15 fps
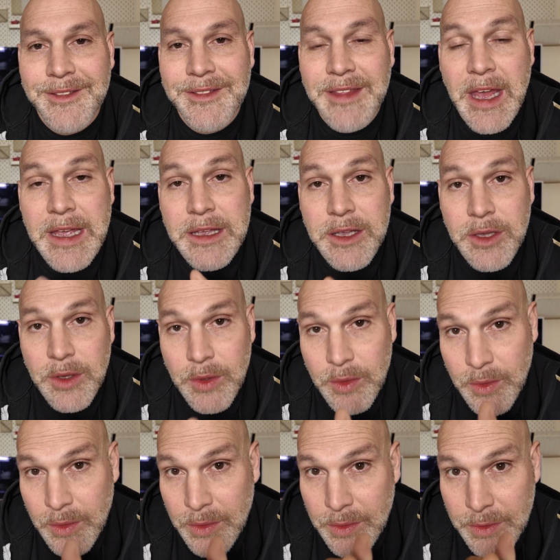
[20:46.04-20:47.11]
Thank
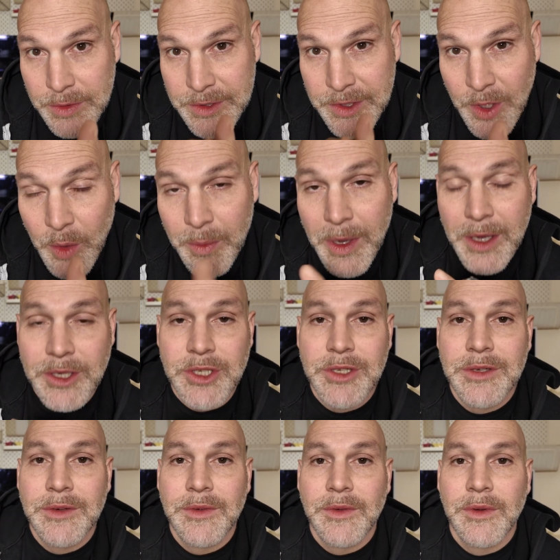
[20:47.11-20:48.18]
you so
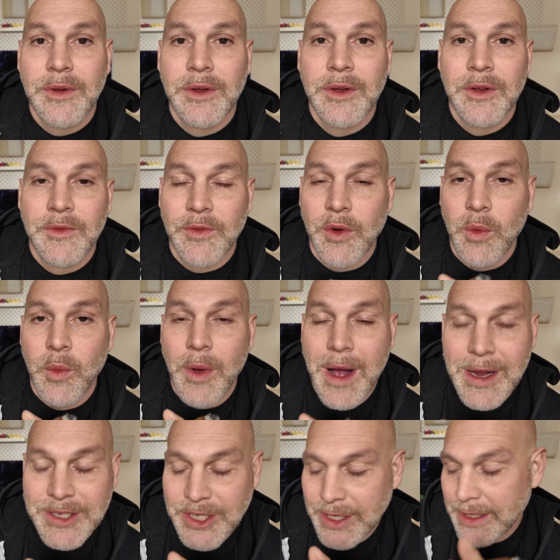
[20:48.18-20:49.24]
much for
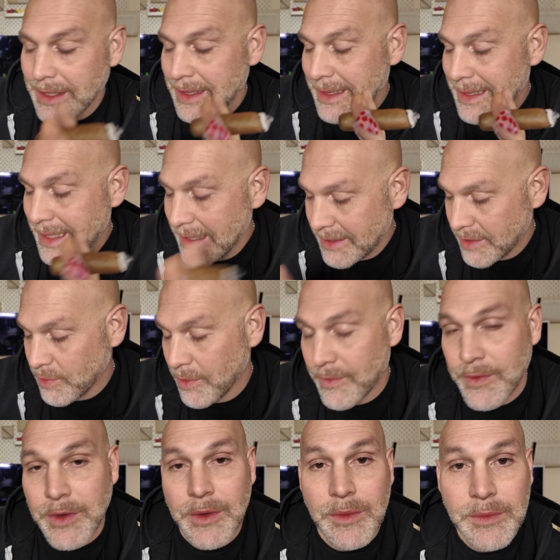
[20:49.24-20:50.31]
watching this
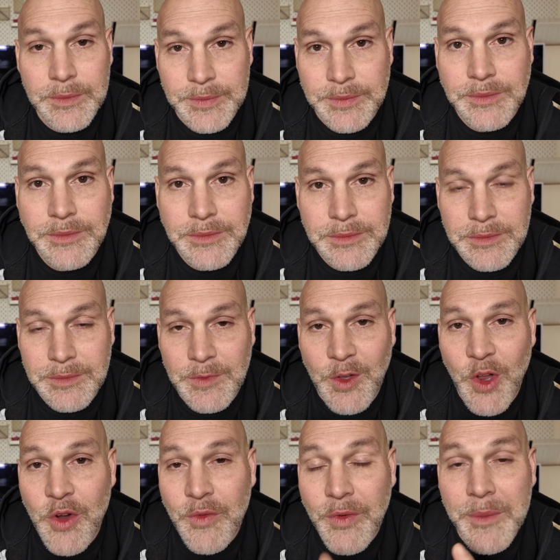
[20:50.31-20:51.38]
review
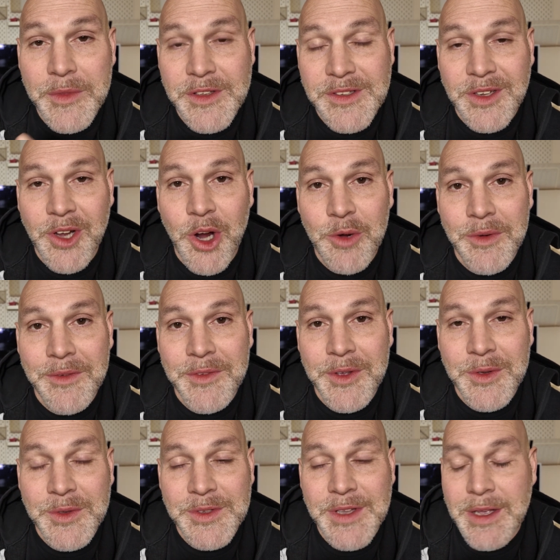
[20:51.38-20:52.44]
from the Cigar
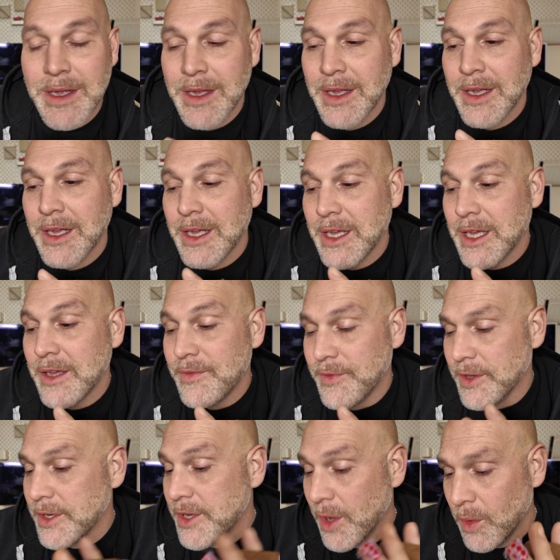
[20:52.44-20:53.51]
Reviews. If
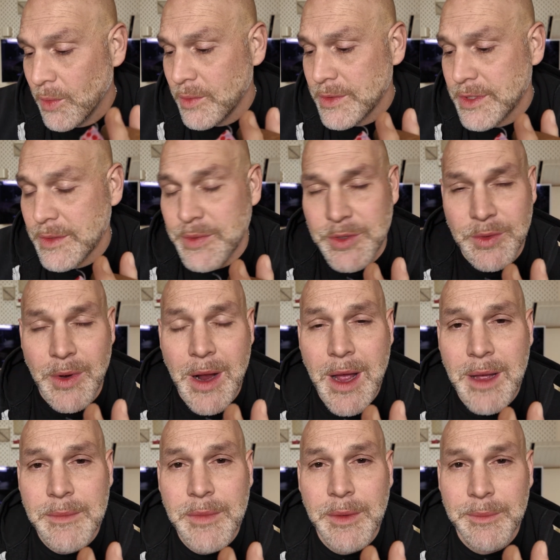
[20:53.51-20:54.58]
you don't
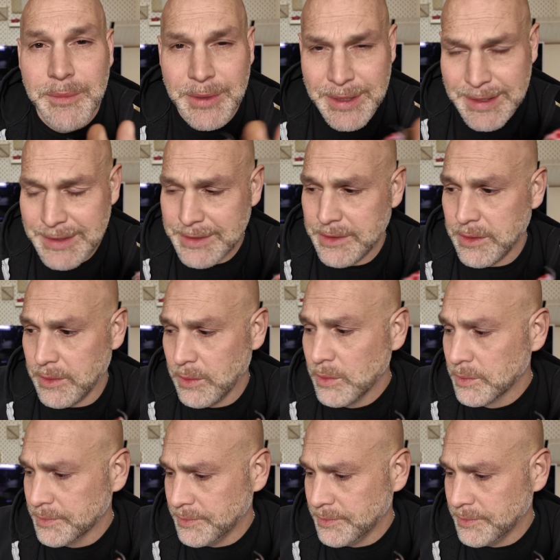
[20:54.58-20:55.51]
subscribe, please do.